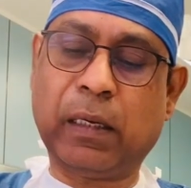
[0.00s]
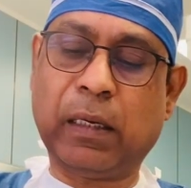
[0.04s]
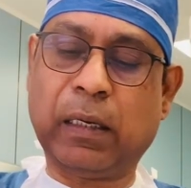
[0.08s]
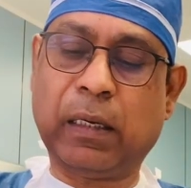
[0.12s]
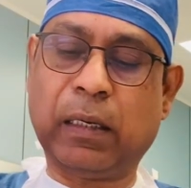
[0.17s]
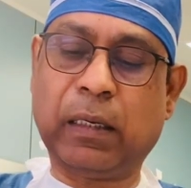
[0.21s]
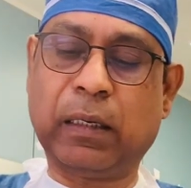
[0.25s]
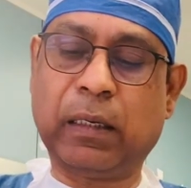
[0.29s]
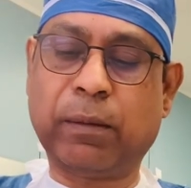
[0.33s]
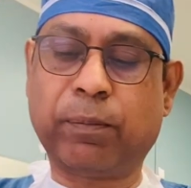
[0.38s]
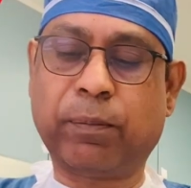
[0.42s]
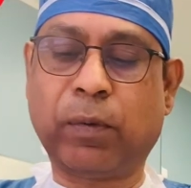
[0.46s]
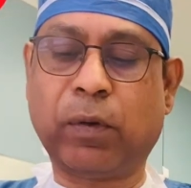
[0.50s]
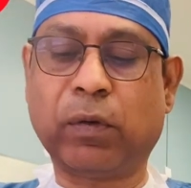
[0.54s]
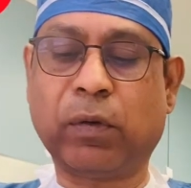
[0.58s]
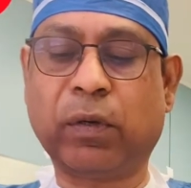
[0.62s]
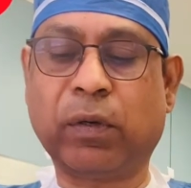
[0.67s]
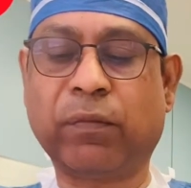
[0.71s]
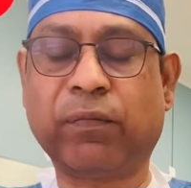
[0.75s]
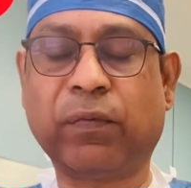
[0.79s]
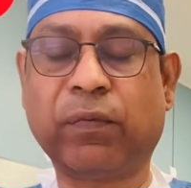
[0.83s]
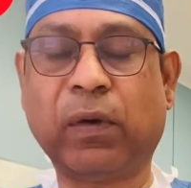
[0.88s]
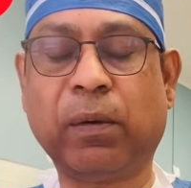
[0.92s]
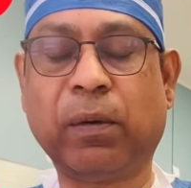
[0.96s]
in a
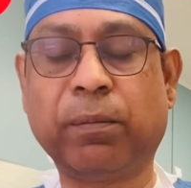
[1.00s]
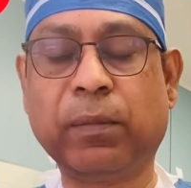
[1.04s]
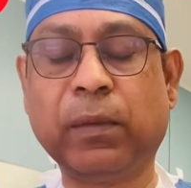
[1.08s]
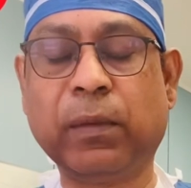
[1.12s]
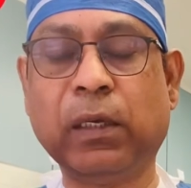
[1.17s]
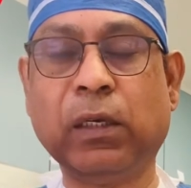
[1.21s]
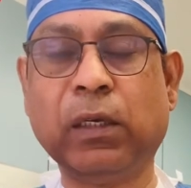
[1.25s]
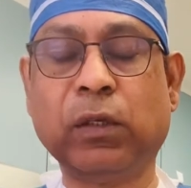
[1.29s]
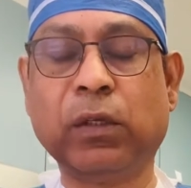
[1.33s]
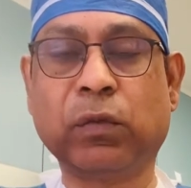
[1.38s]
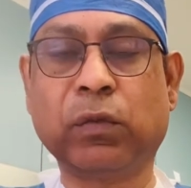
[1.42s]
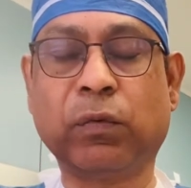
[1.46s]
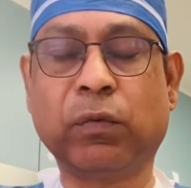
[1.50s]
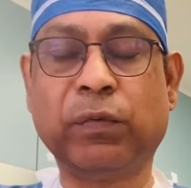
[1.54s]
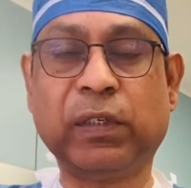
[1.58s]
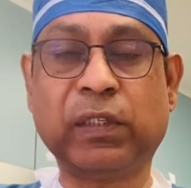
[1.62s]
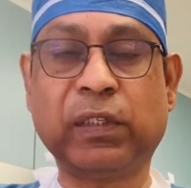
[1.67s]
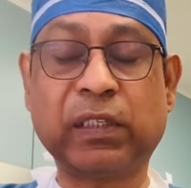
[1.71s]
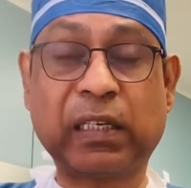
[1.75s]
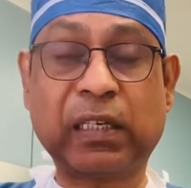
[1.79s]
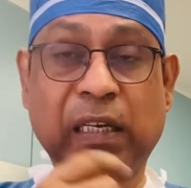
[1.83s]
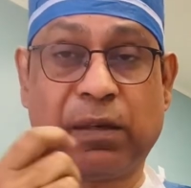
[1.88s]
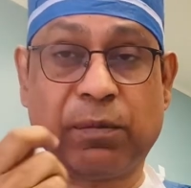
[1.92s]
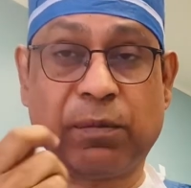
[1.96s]
powder form, so
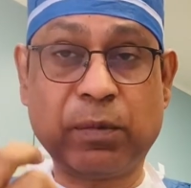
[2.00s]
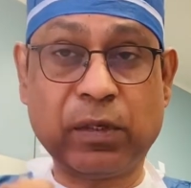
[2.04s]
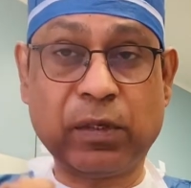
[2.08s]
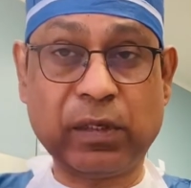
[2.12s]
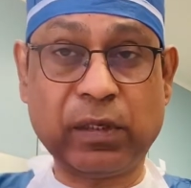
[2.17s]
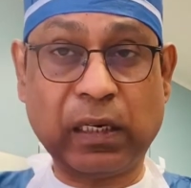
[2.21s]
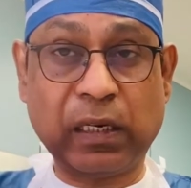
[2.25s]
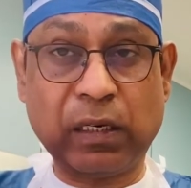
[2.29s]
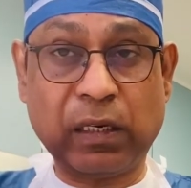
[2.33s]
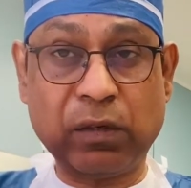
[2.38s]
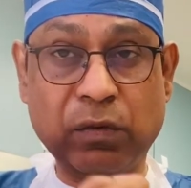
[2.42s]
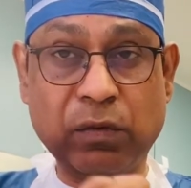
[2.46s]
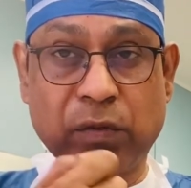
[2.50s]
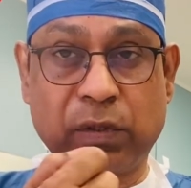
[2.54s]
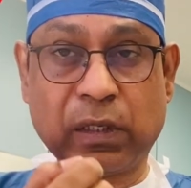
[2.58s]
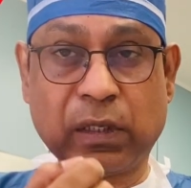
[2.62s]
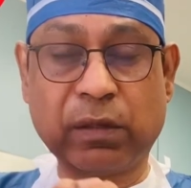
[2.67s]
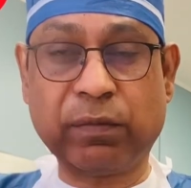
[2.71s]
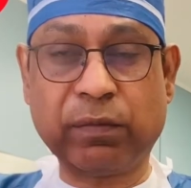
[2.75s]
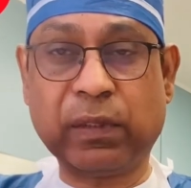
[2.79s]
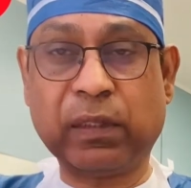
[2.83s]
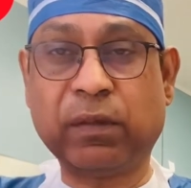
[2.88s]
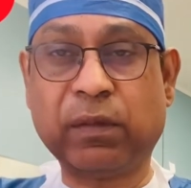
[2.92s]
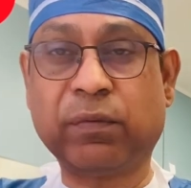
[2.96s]
which can be
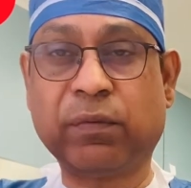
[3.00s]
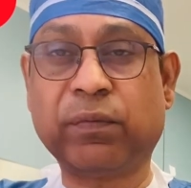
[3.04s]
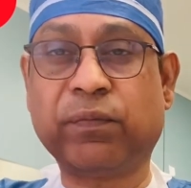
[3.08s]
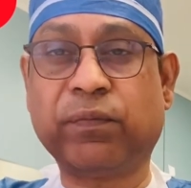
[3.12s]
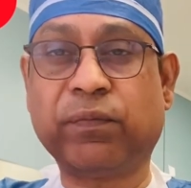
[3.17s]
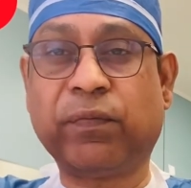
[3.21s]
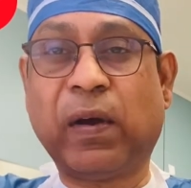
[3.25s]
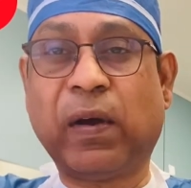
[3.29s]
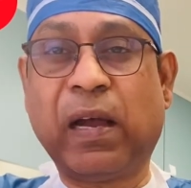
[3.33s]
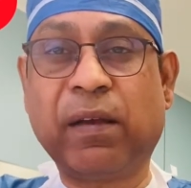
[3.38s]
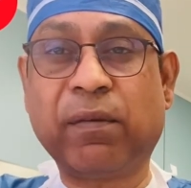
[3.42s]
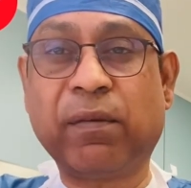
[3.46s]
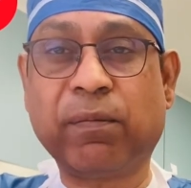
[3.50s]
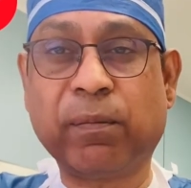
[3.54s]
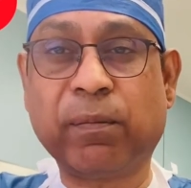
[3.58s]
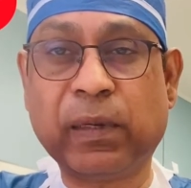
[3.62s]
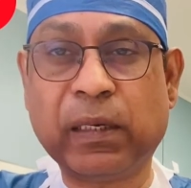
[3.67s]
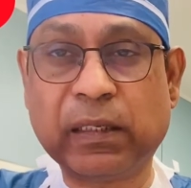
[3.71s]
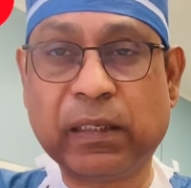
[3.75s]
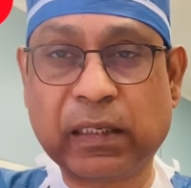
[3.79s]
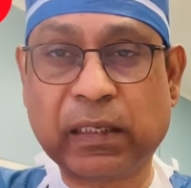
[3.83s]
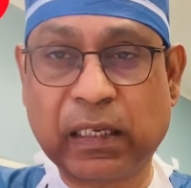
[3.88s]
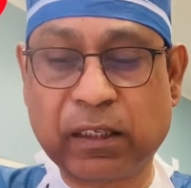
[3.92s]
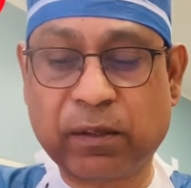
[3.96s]
diluted with the 5
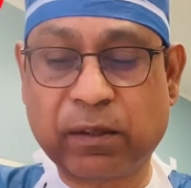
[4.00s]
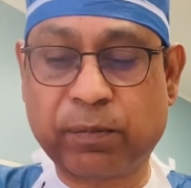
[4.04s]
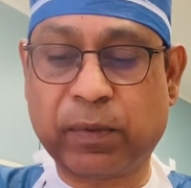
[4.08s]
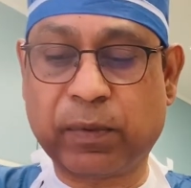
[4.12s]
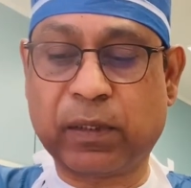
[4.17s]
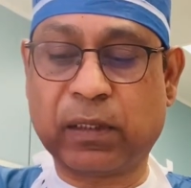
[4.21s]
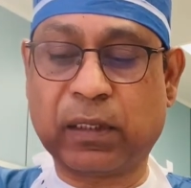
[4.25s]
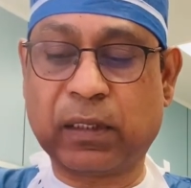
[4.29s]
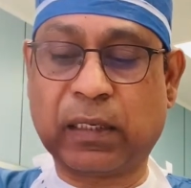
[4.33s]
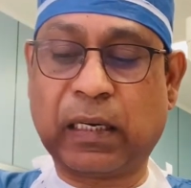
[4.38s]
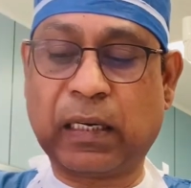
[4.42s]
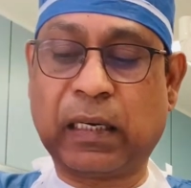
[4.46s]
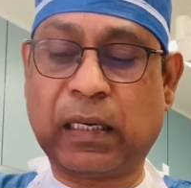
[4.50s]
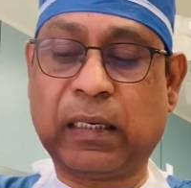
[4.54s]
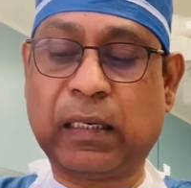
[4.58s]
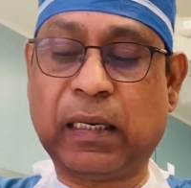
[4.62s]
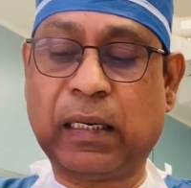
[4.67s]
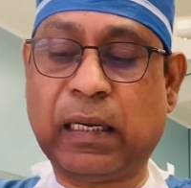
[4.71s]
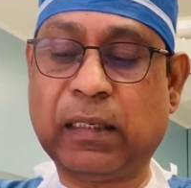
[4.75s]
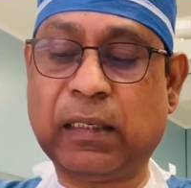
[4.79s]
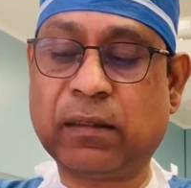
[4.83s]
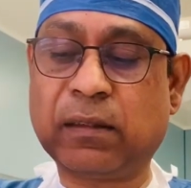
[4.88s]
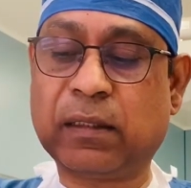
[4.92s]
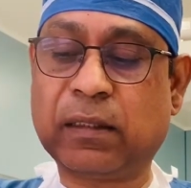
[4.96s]
mils as per the
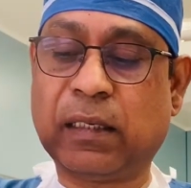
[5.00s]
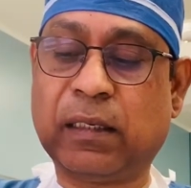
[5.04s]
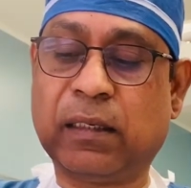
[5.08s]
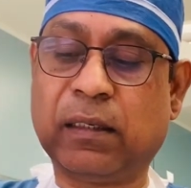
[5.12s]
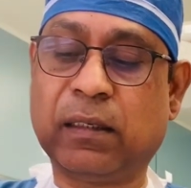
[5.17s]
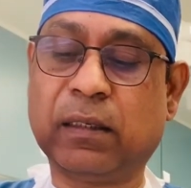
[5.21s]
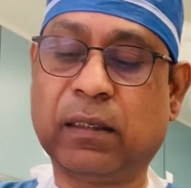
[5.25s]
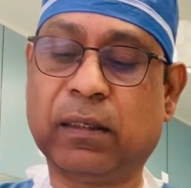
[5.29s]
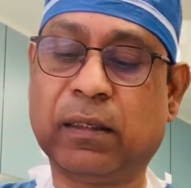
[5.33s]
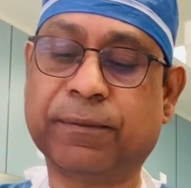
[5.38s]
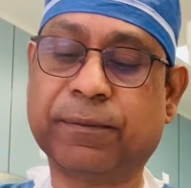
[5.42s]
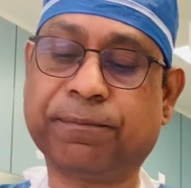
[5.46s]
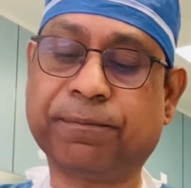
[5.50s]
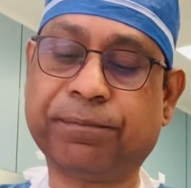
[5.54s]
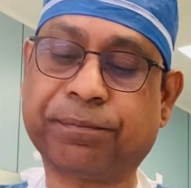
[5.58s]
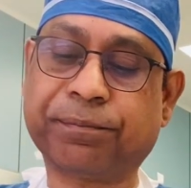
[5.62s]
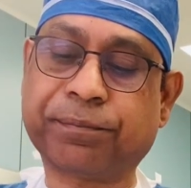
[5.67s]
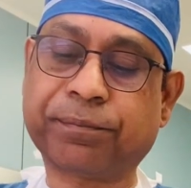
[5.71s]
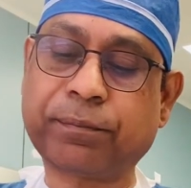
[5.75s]
guidelines, and then